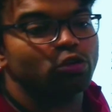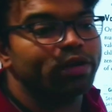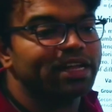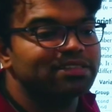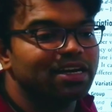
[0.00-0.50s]
is
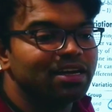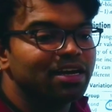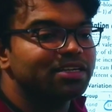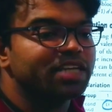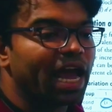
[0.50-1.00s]
known as
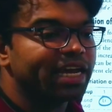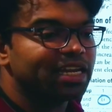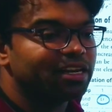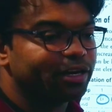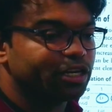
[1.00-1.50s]
the
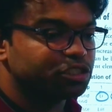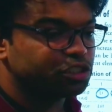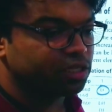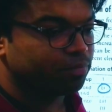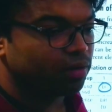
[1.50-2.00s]
diagonal
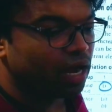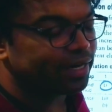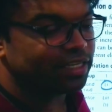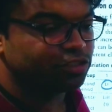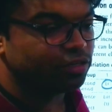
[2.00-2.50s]
relationship.
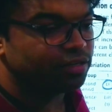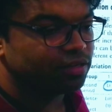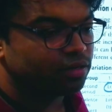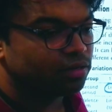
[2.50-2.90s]
Understood?